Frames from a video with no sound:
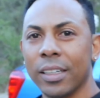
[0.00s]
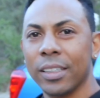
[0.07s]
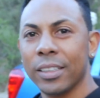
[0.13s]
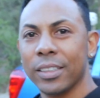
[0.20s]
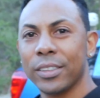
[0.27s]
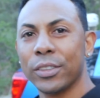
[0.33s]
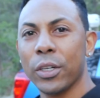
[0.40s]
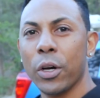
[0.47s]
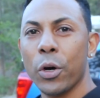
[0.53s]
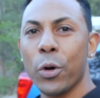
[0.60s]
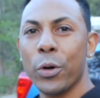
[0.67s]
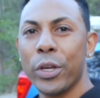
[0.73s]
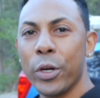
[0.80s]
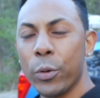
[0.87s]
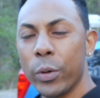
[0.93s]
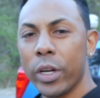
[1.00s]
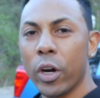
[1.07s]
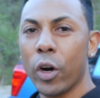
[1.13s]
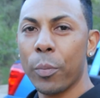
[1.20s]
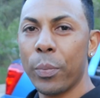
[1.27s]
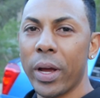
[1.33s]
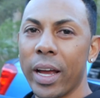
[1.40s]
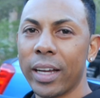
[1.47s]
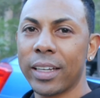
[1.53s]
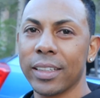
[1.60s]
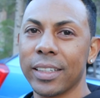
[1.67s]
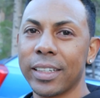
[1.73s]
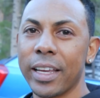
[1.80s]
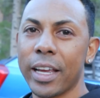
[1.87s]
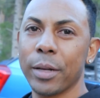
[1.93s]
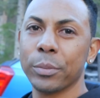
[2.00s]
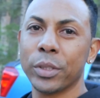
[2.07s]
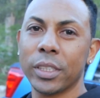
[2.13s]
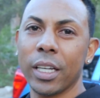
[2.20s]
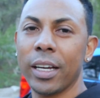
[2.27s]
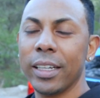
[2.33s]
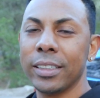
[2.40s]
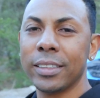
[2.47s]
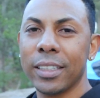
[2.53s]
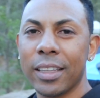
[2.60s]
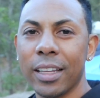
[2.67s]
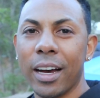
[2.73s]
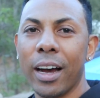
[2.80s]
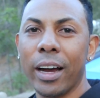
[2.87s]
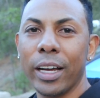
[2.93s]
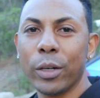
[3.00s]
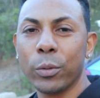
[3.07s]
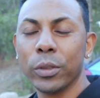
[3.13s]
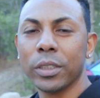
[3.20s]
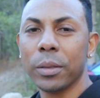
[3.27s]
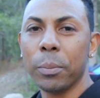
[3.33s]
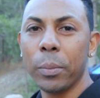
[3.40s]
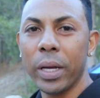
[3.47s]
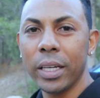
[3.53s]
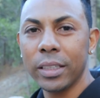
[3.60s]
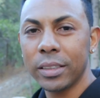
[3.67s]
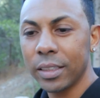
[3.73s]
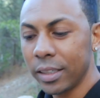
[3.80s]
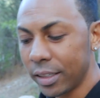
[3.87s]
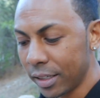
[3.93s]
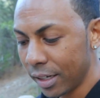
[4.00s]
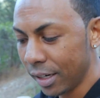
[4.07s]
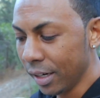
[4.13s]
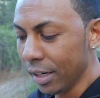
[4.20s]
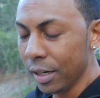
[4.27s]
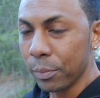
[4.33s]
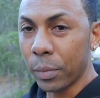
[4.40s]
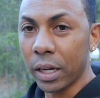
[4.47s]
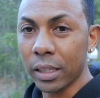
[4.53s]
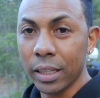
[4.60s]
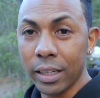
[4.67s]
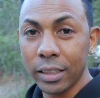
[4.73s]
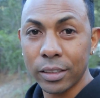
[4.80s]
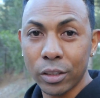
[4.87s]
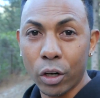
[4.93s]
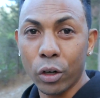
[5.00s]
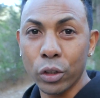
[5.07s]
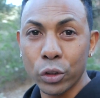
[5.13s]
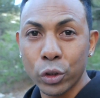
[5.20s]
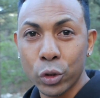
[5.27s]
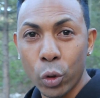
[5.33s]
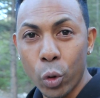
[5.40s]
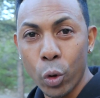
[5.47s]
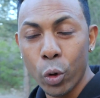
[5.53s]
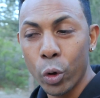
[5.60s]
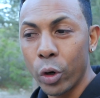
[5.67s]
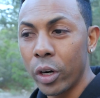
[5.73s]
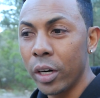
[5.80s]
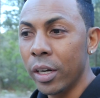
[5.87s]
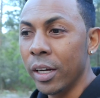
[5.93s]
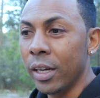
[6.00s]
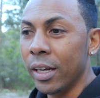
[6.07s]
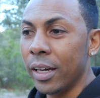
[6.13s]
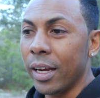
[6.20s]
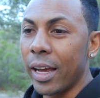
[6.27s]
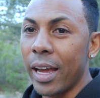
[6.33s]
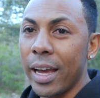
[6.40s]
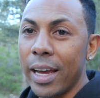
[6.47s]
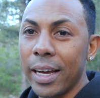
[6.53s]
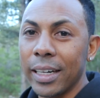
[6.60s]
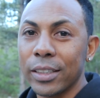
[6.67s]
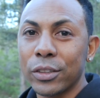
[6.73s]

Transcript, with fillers: So here we are back at the campsite. The hike was amazing. My legs are sore and it's